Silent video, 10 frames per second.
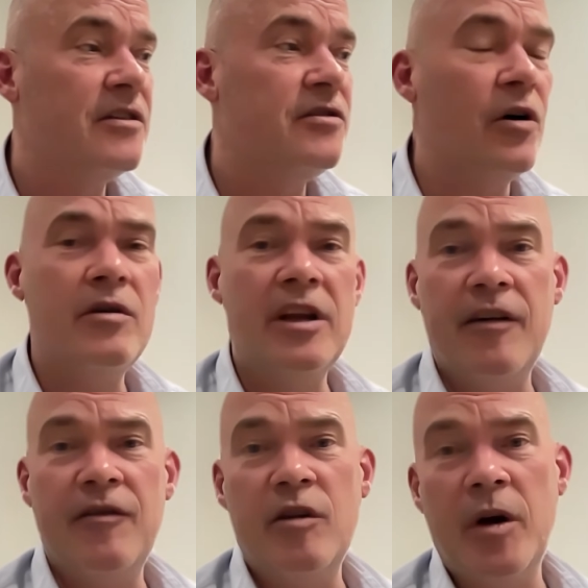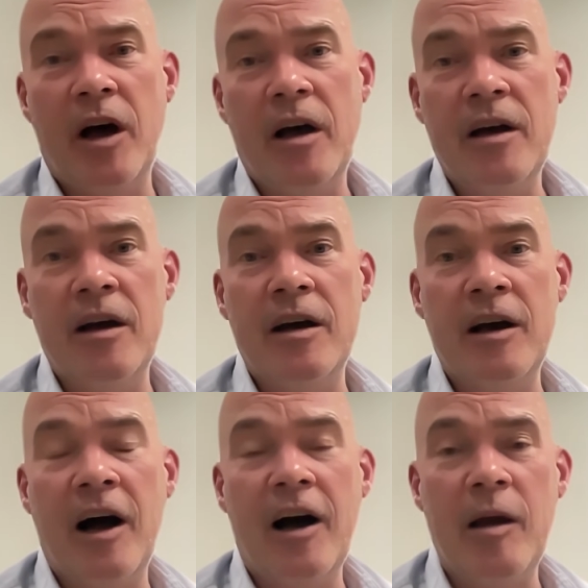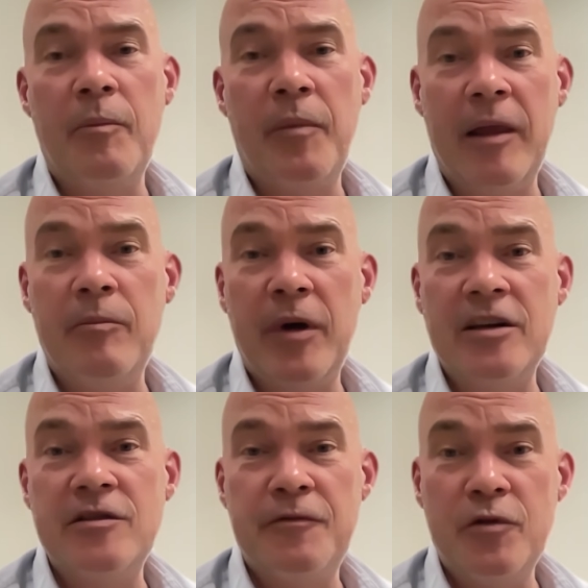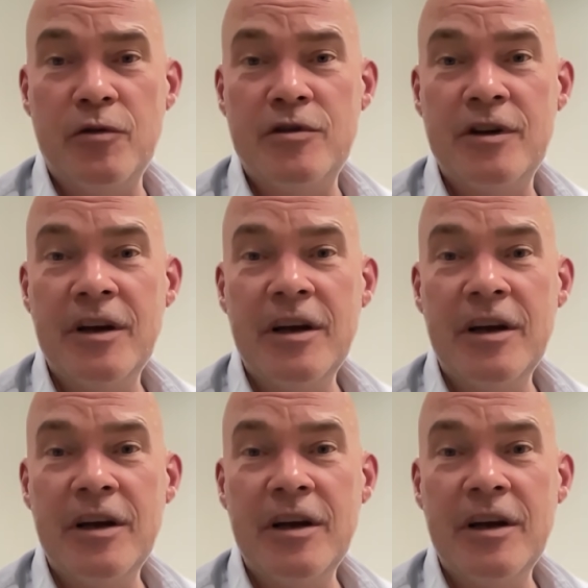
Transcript: Don't give them a, a, a high plant-based foods